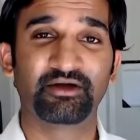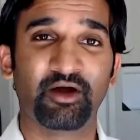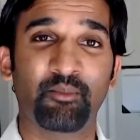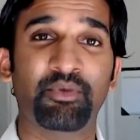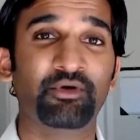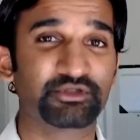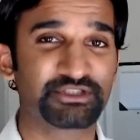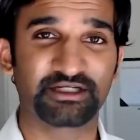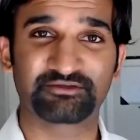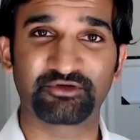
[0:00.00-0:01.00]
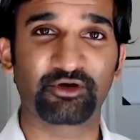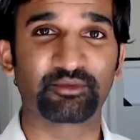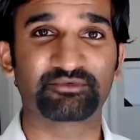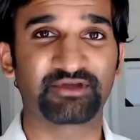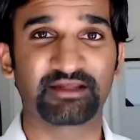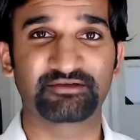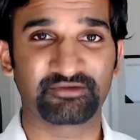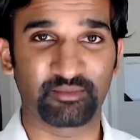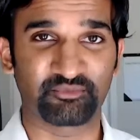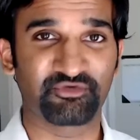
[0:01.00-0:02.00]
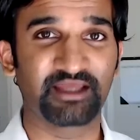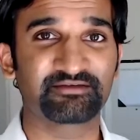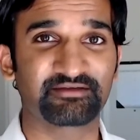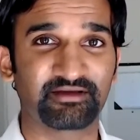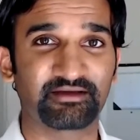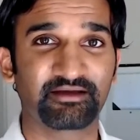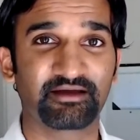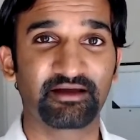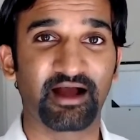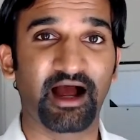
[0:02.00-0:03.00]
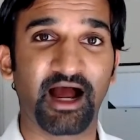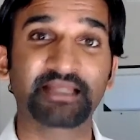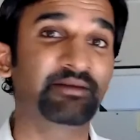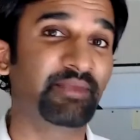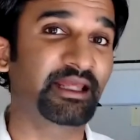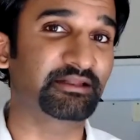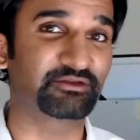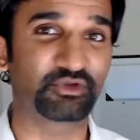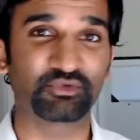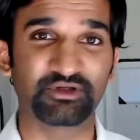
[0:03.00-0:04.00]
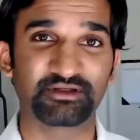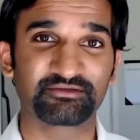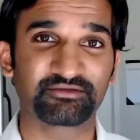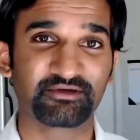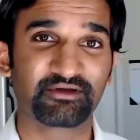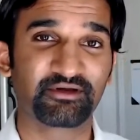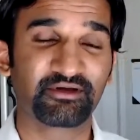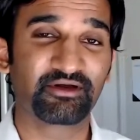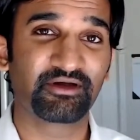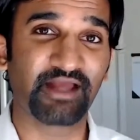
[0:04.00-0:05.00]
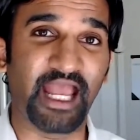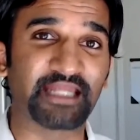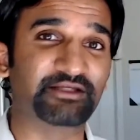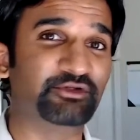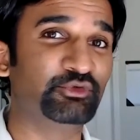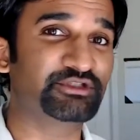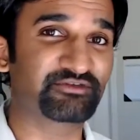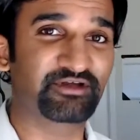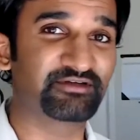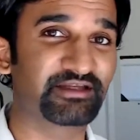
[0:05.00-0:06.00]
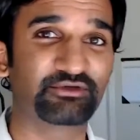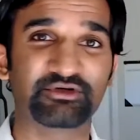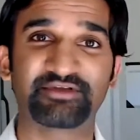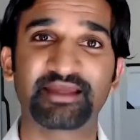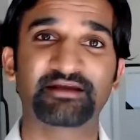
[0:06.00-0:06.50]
bullshit circumstances I'm facing, I can make it through this. And you just continue to take